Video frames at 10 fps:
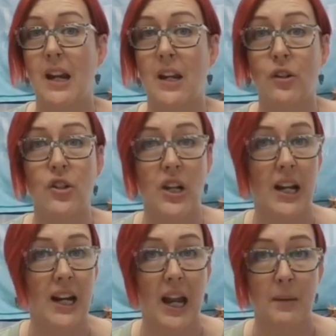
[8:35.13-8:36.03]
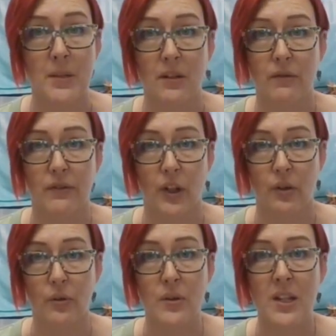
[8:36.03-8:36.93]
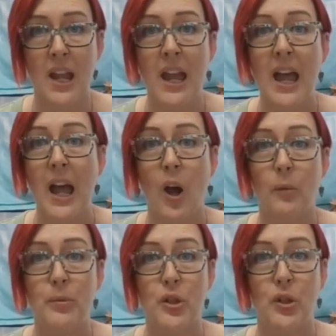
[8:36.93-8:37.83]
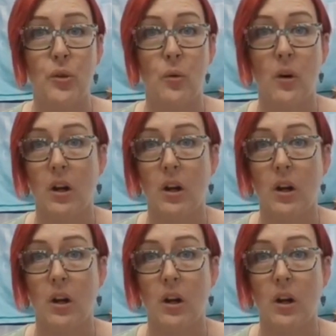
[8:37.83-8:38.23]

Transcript: energetic ebbs and flows helps you